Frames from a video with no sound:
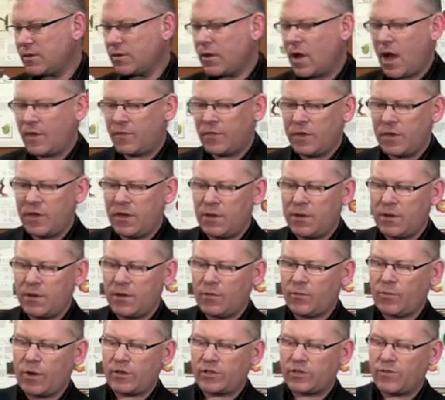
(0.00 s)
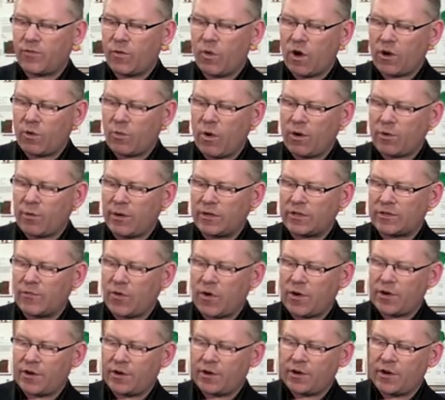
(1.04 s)
coffee reservoir, water
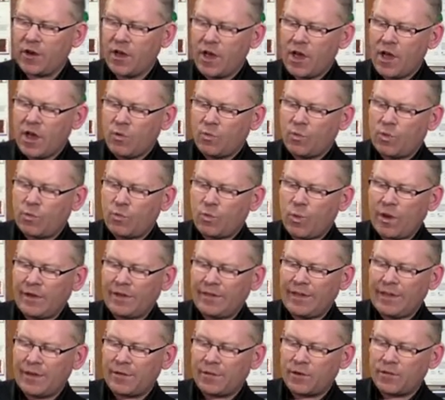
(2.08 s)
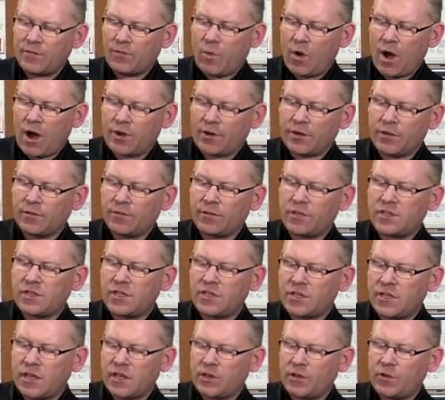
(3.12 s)
reservoir here, with 1 liter of water. This
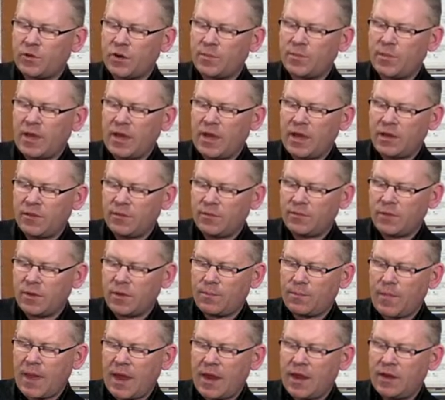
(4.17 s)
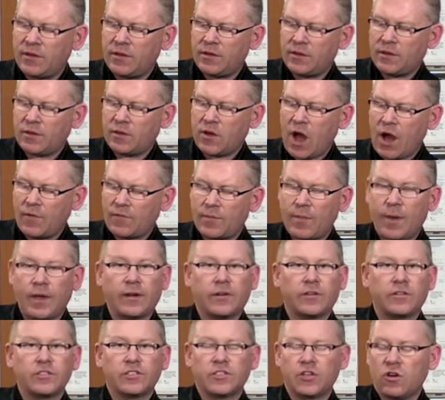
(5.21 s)
is a European-made coffee
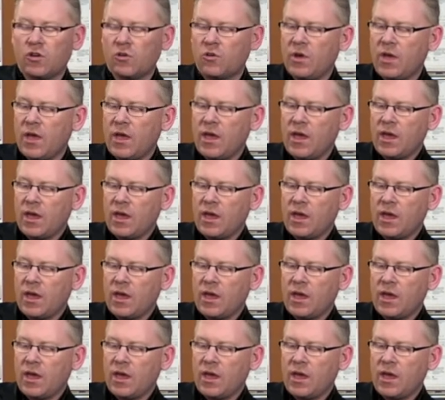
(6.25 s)
maker, so